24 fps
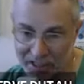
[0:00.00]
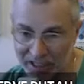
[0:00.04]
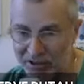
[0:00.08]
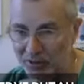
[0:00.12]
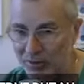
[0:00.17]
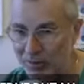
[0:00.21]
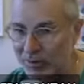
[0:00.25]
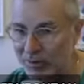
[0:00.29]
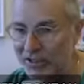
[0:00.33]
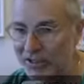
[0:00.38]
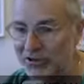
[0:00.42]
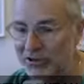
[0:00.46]
and
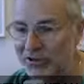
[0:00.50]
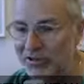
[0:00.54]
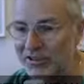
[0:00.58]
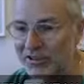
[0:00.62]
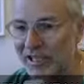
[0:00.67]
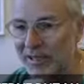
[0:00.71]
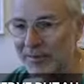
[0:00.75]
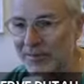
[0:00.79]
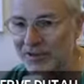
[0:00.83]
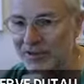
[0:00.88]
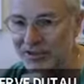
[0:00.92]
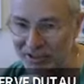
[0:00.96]
you place the
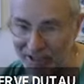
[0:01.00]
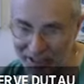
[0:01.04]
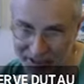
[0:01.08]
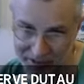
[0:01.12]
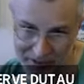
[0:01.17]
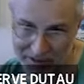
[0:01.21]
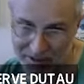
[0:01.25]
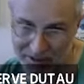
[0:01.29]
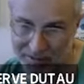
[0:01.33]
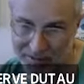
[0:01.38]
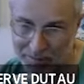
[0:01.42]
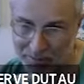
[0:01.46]
same
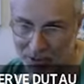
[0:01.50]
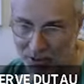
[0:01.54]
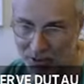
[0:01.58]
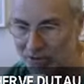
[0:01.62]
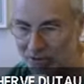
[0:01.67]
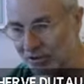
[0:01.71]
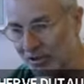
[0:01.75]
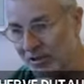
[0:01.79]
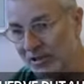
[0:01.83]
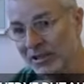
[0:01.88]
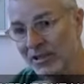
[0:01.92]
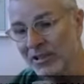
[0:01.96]
stent in
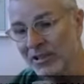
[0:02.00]
both,